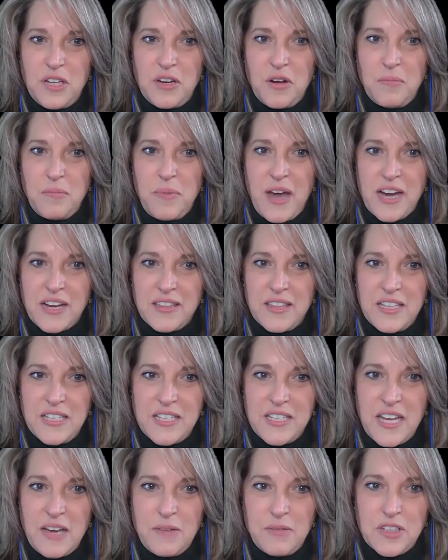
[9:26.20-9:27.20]
back in the
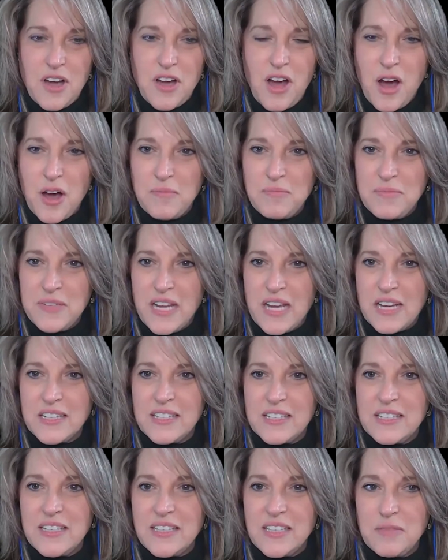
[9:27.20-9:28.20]
day with
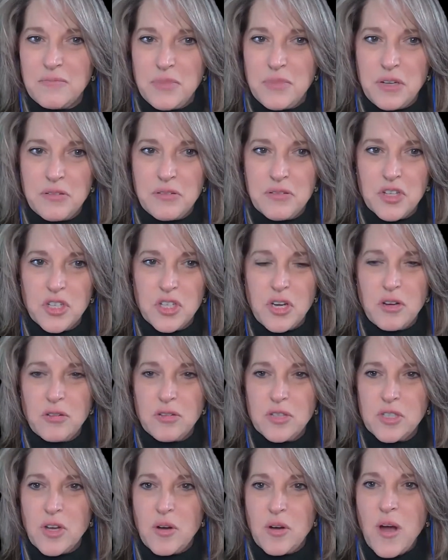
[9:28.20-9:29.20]
Comdex and computer
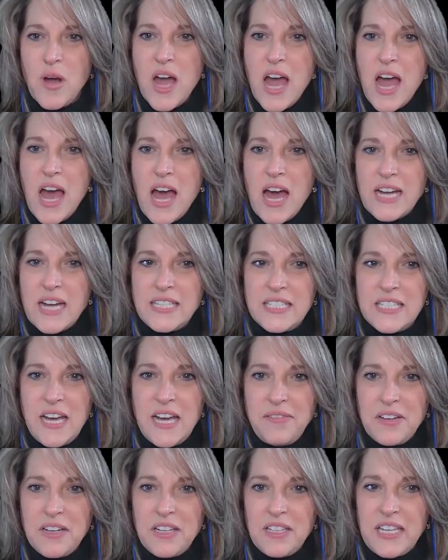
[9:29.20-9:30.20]
shows. So I
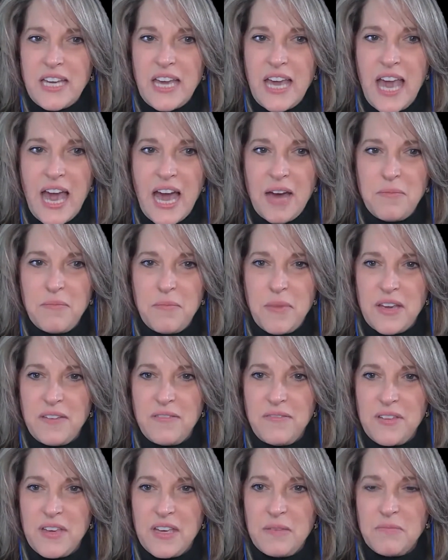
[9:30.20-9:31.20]
definitely had my
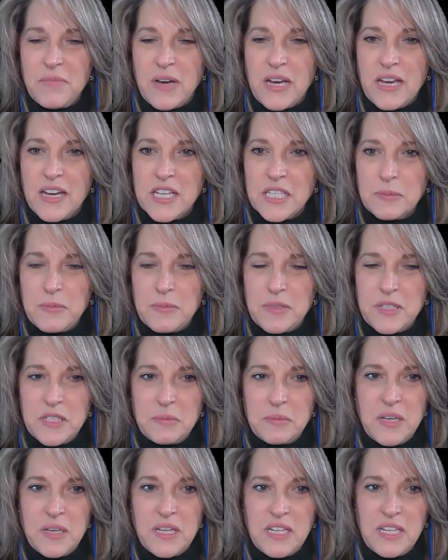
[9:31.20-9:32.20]
feet. My husband's
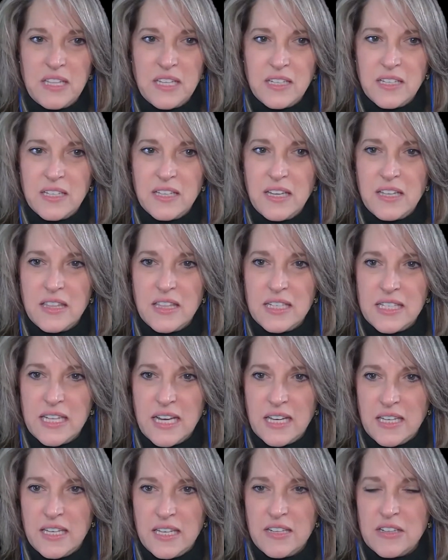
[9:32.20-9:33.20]
been in the
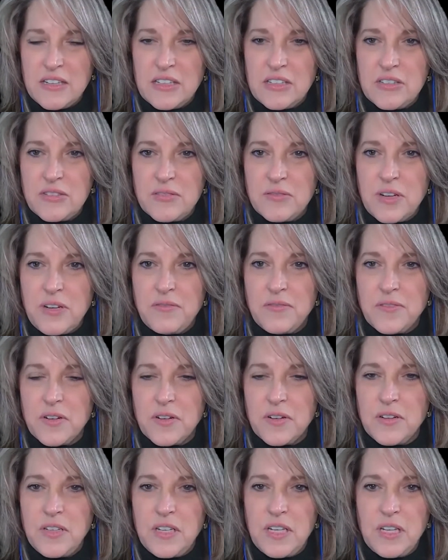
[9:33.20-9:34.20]
tech industry
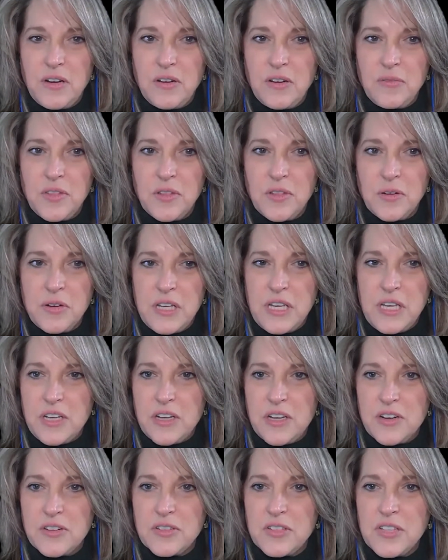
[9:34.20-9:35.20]
for, 30
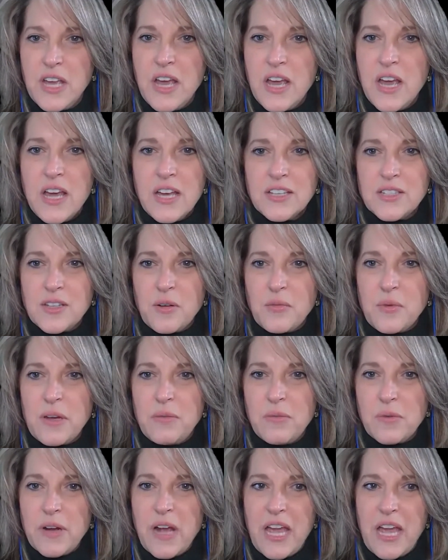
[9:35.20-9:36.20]
years. So we
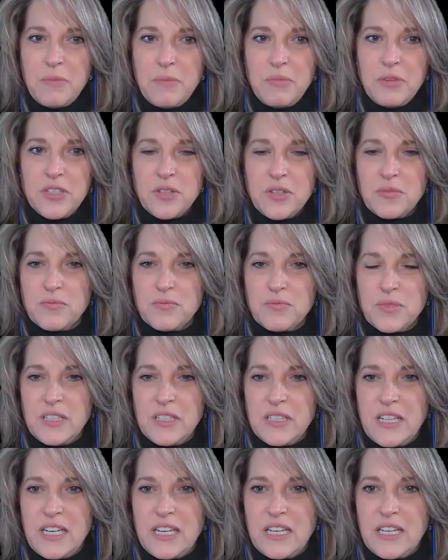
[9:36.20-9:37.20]
were able to
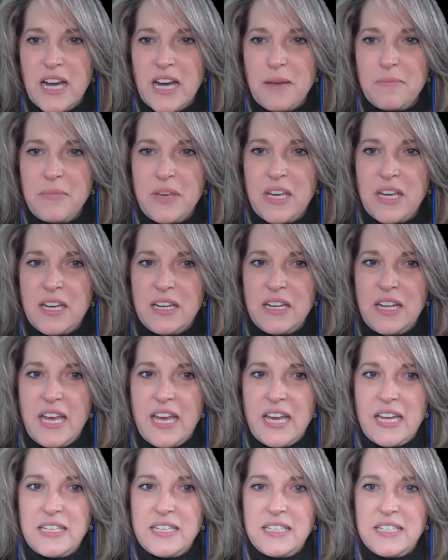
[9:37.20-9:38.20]
really come in
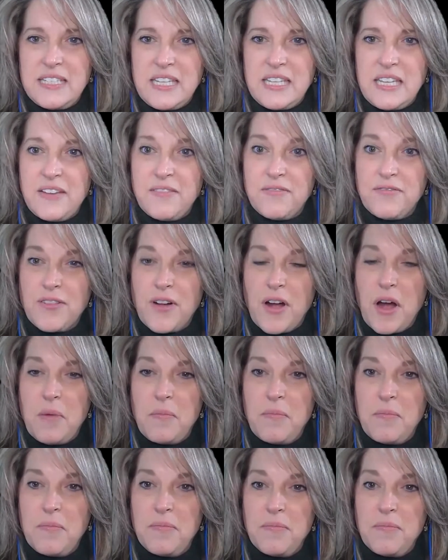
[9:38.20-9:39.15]
and see it from,